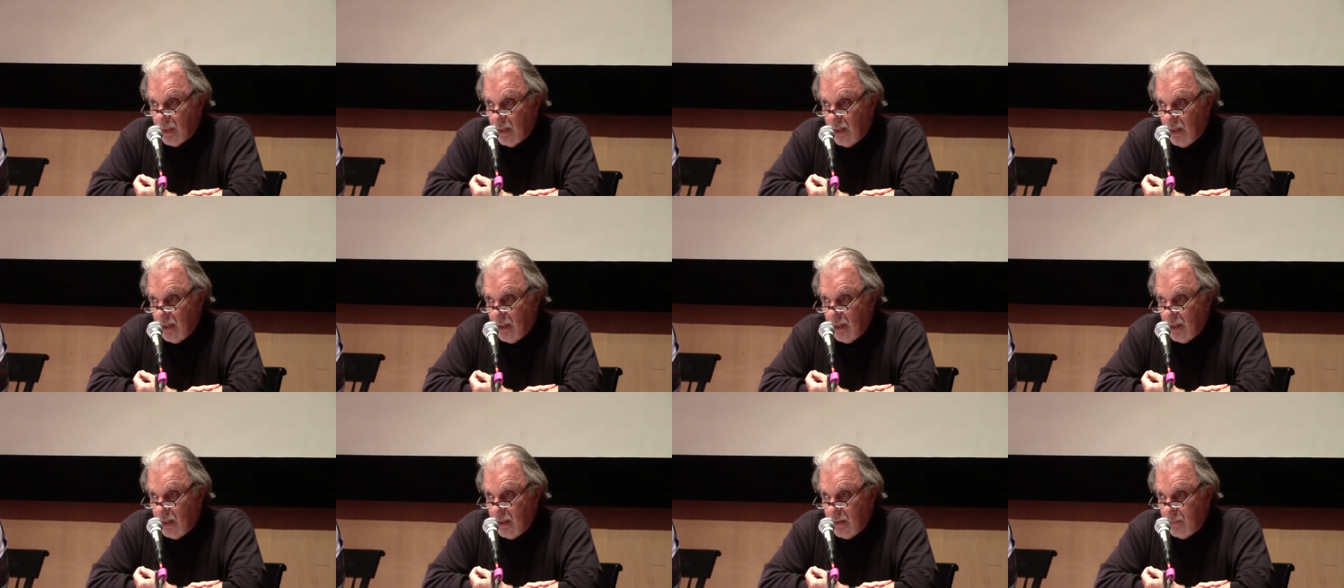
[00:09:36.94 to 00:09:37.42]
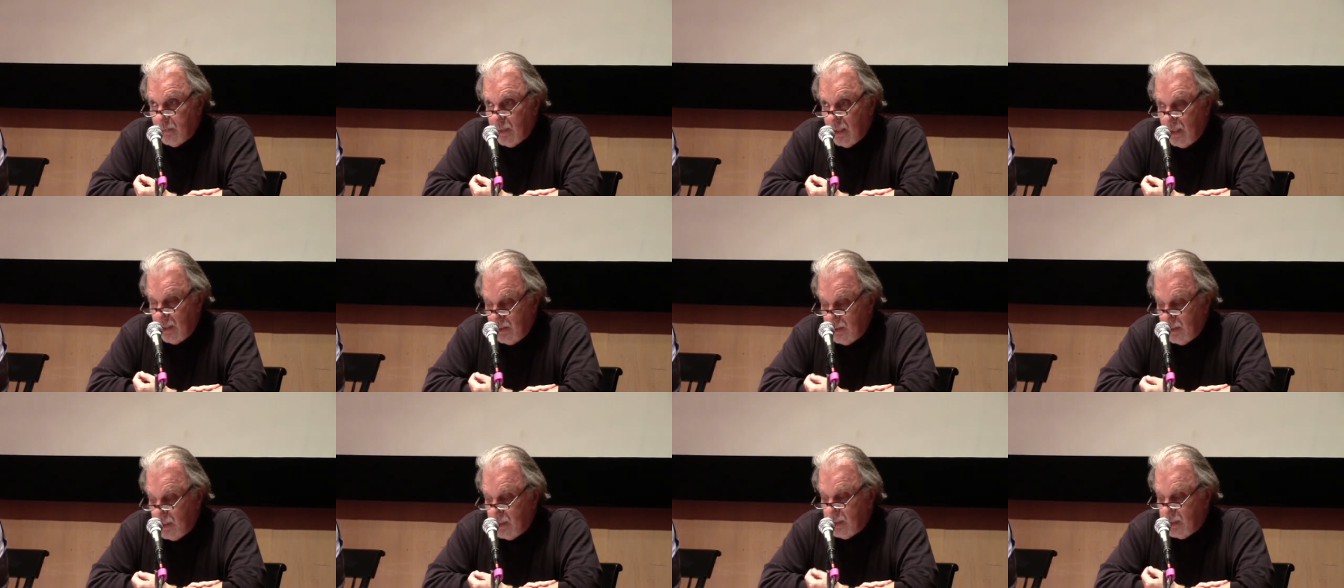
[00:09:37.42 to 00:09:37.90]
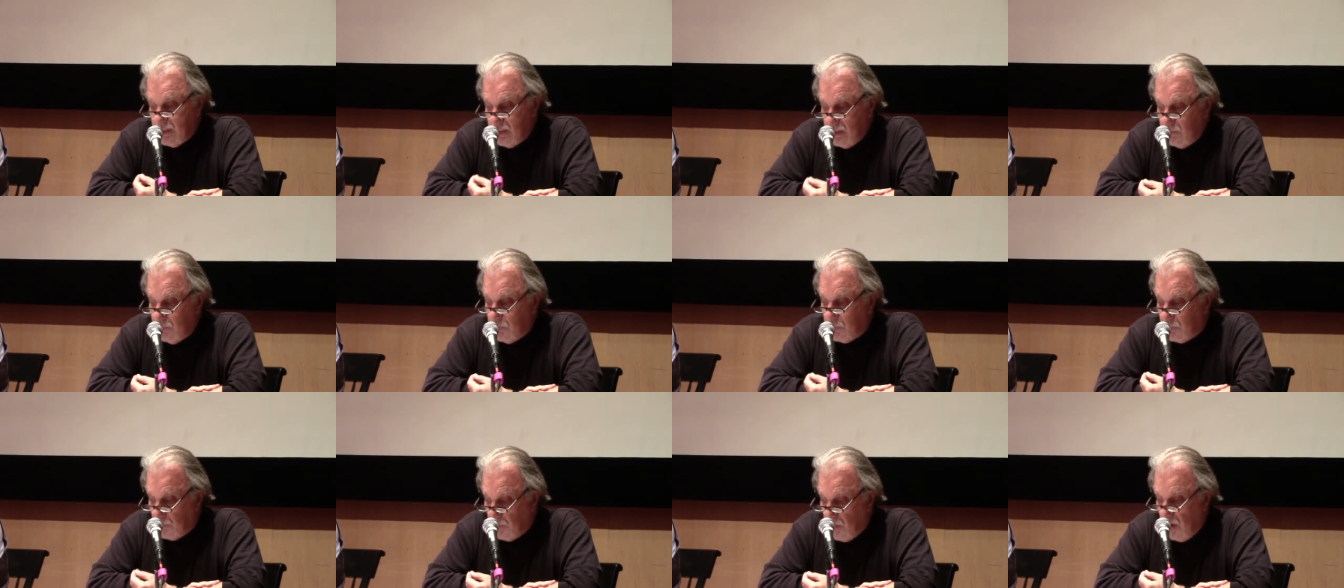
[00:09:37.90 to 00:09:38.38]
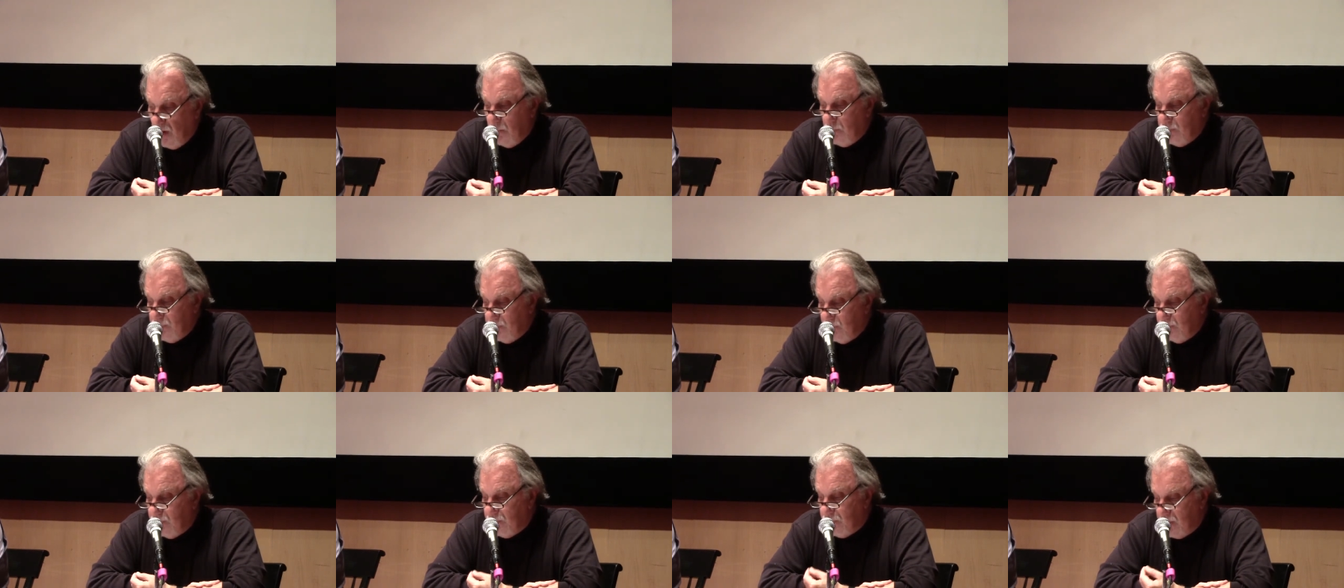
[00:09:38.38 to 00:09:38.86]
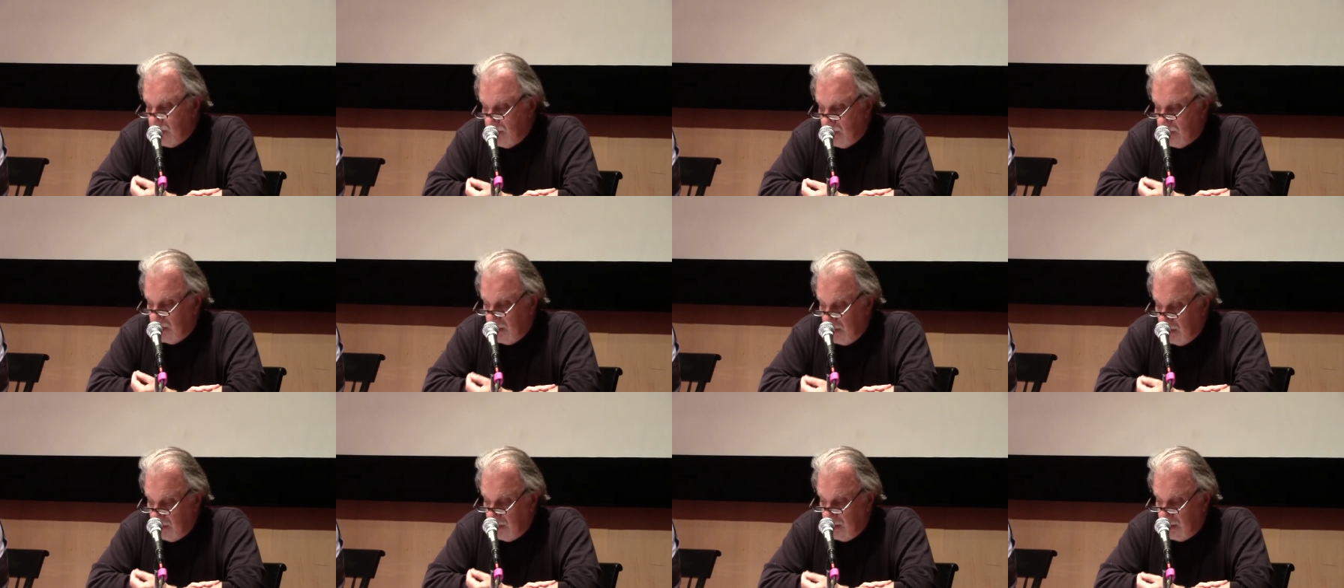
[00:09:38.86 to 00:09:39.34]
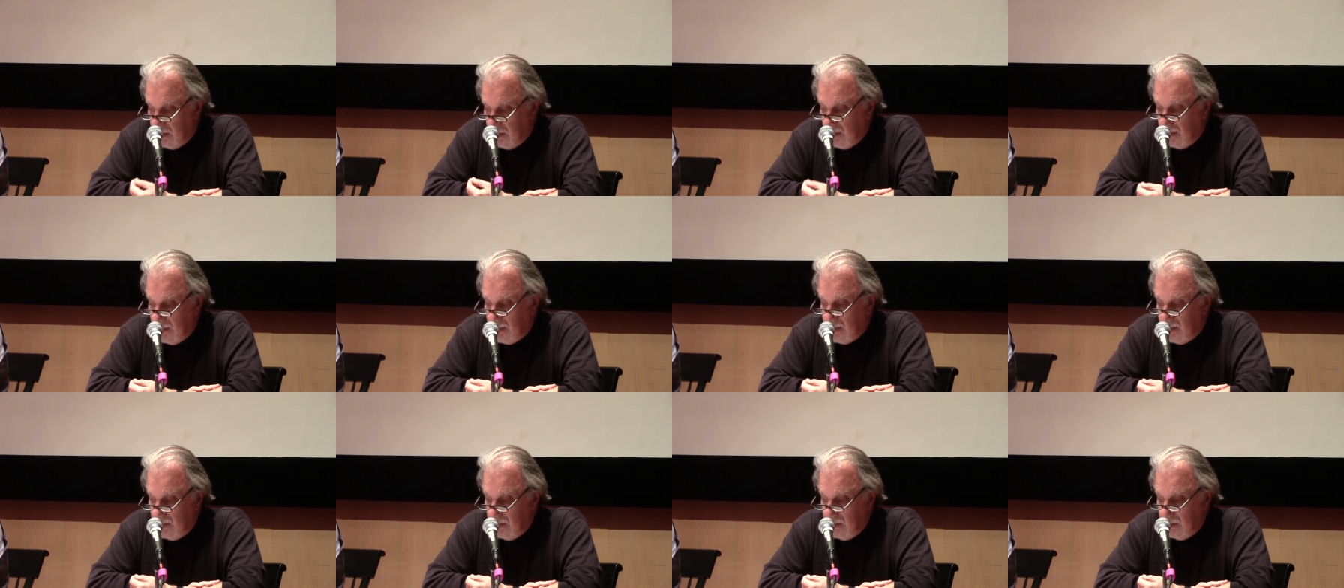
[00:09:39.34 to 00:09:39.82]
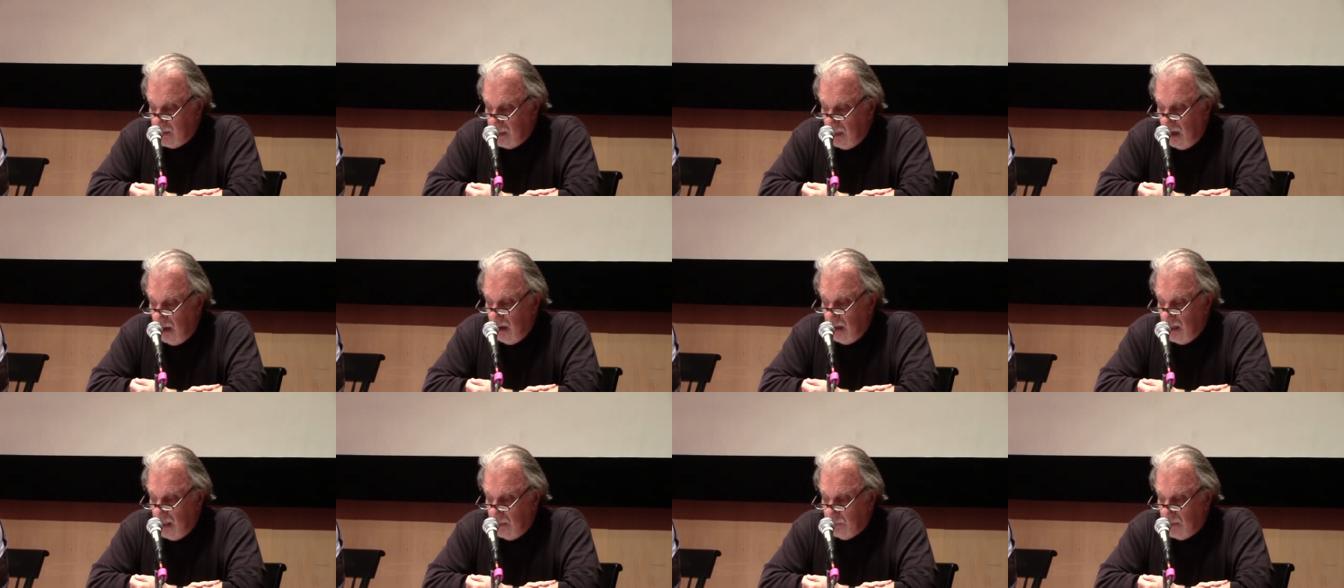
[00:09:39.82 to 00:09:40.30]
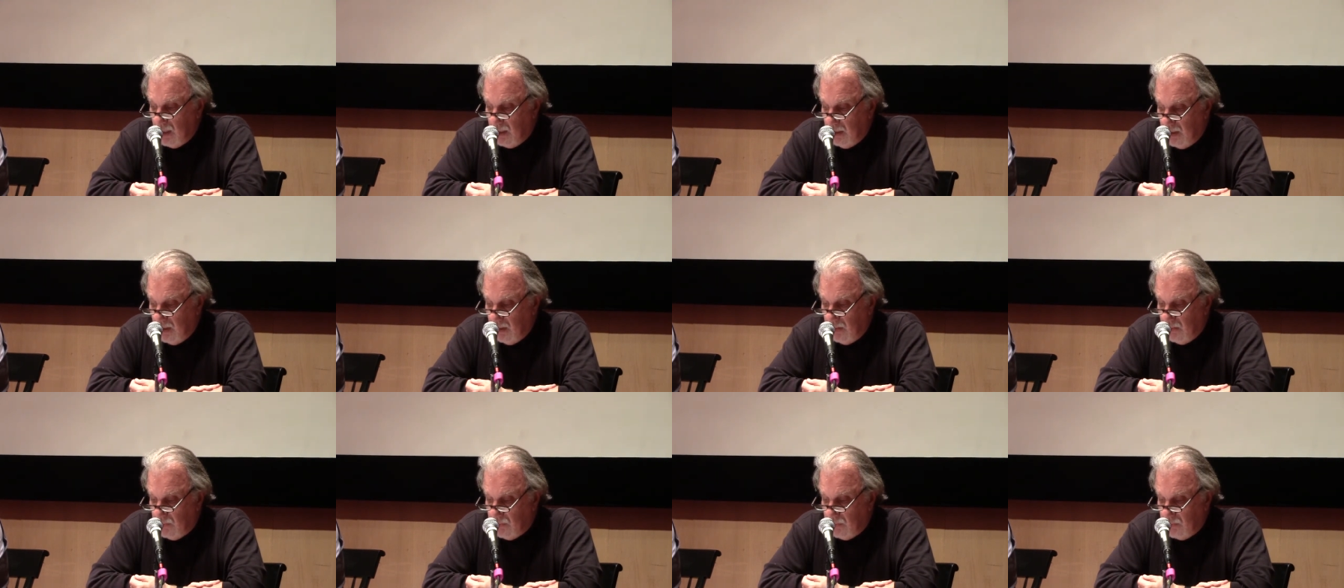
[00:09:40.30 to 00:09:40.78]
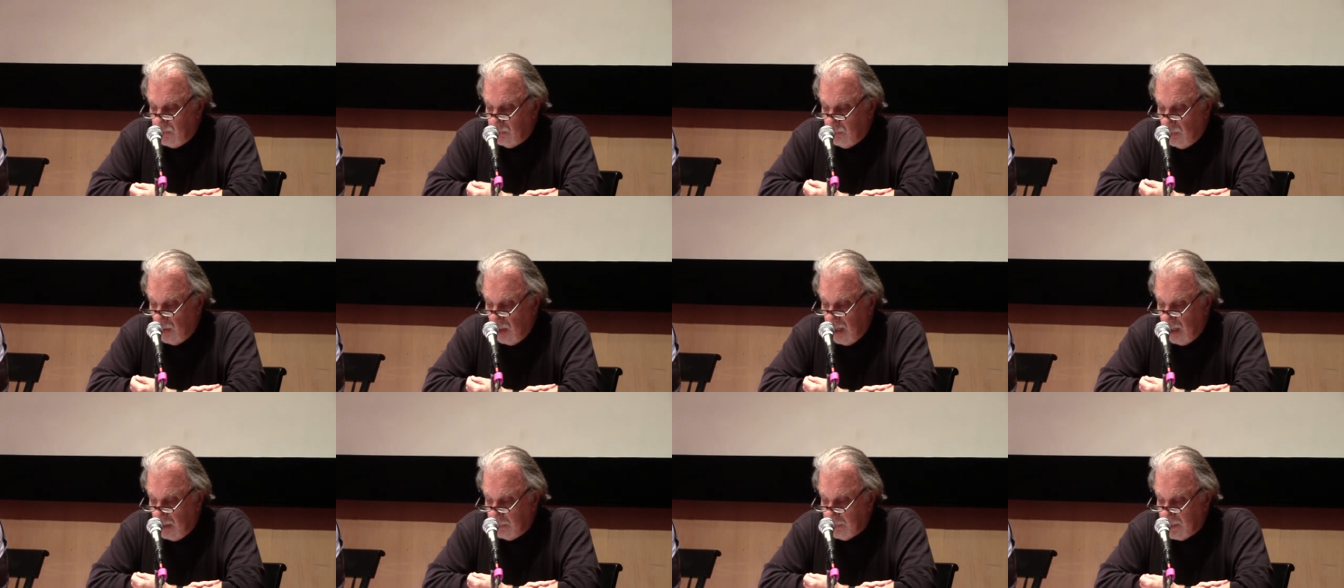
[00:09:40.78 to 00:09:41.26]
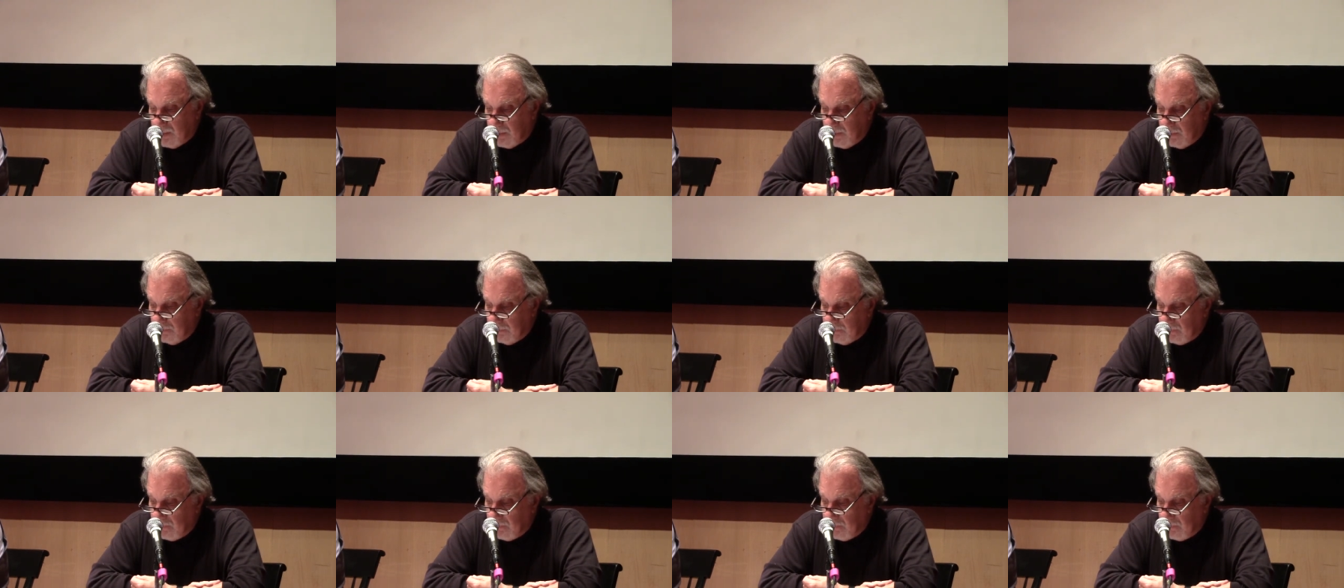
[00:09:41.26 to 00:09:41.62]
uh, existed from the time of Muhammad